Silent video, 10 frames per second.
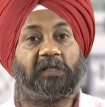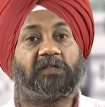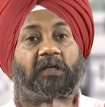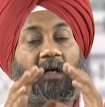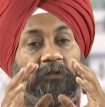
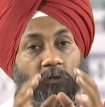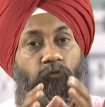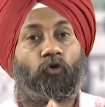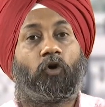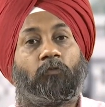is other
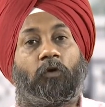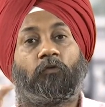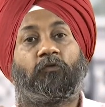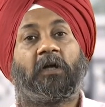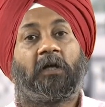form
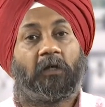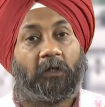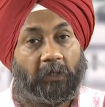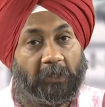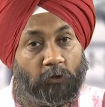of
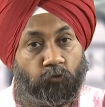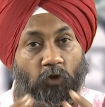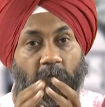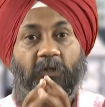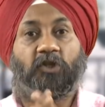
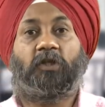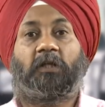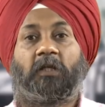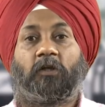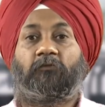
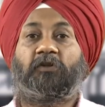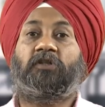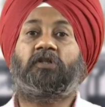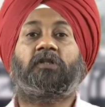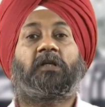information which
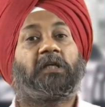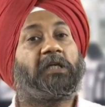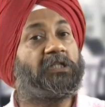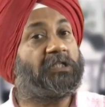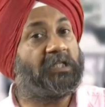is
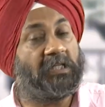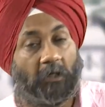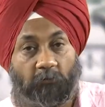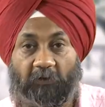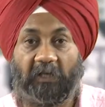easily
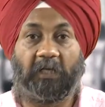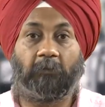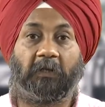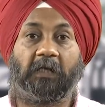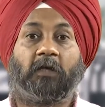
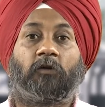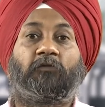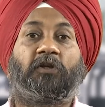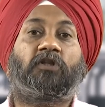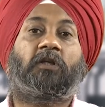available
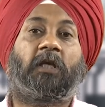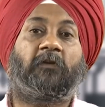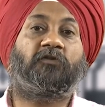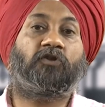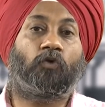which
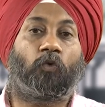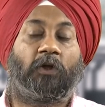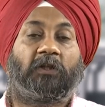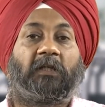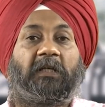gives you
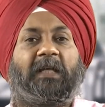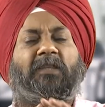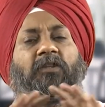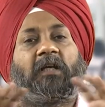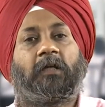the
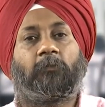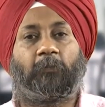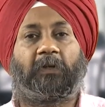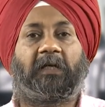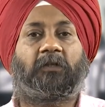length and
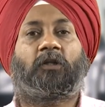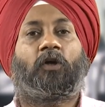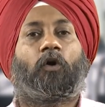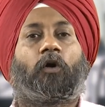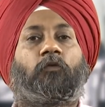breadth
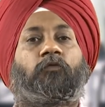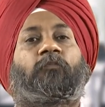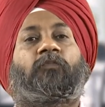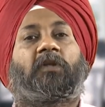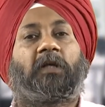of
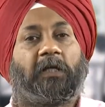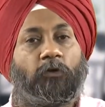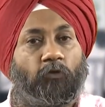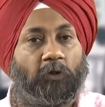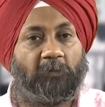the
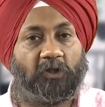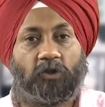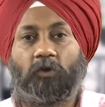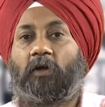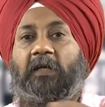
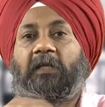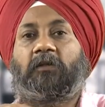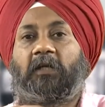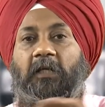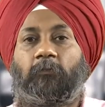information or
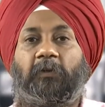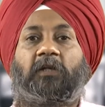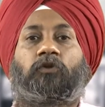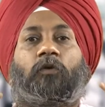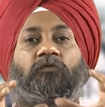length and
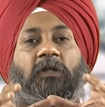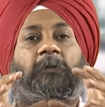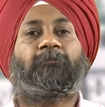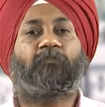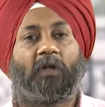breadth of the
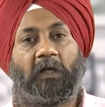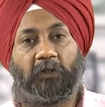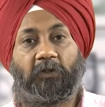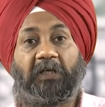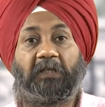uh,
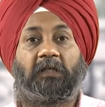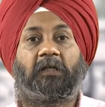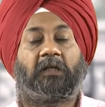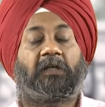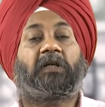data
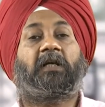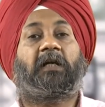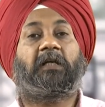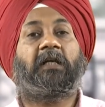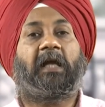
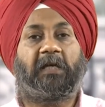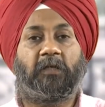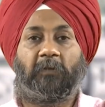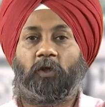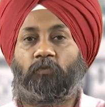regarding any
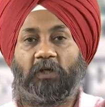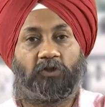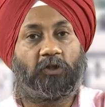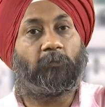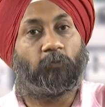
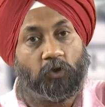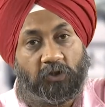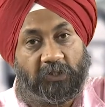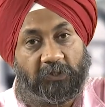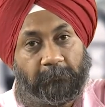manufacturing
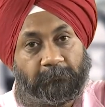process.